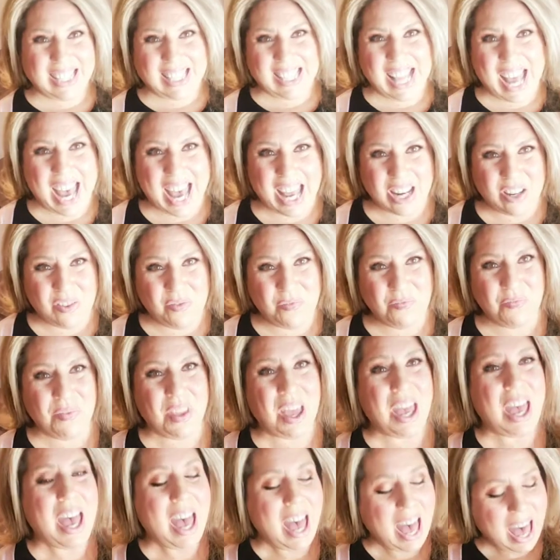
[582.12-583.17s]
said,
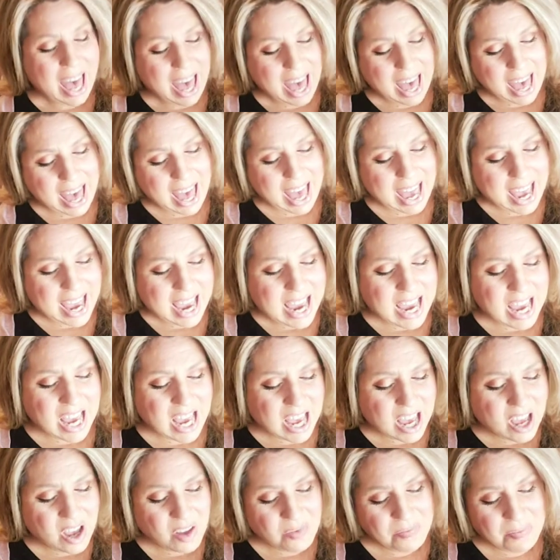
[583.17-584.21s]
I
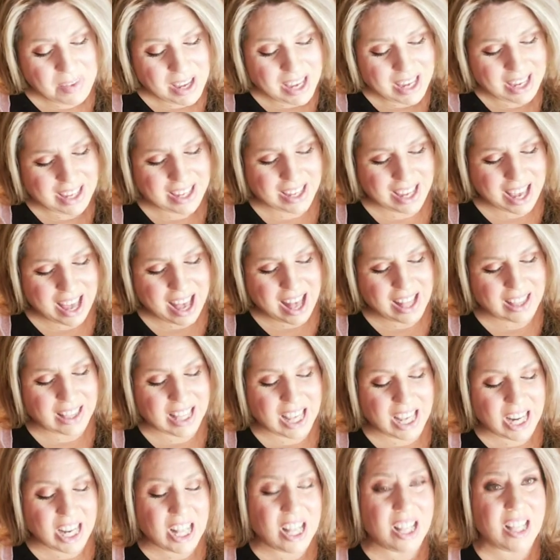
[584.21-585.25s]
am a
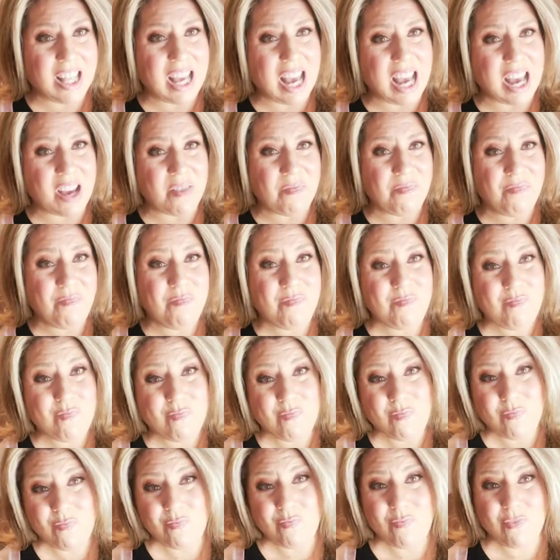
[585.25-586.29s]
little, um,
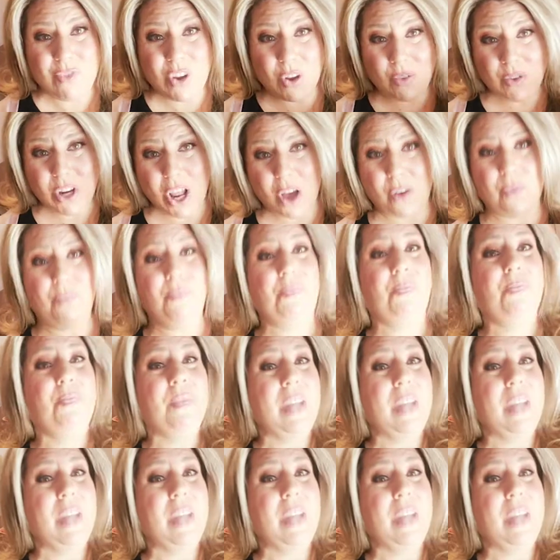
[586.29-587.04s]
don't know.